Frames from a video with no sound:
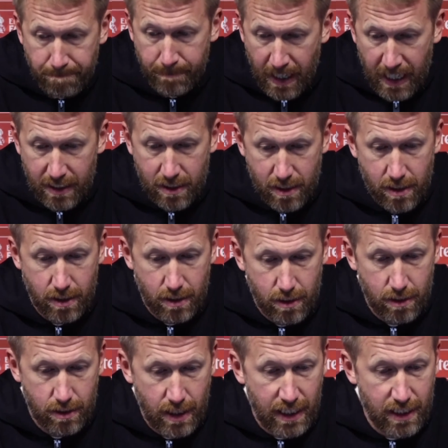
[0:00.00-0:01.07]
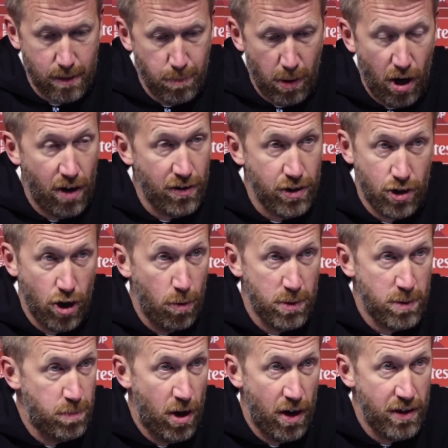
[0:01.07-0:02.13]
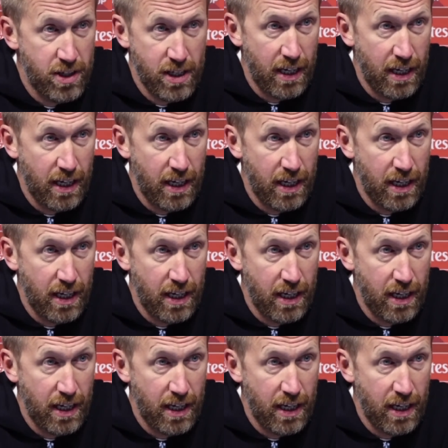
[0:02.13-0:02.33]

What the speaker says: that's part of the job. It's part of the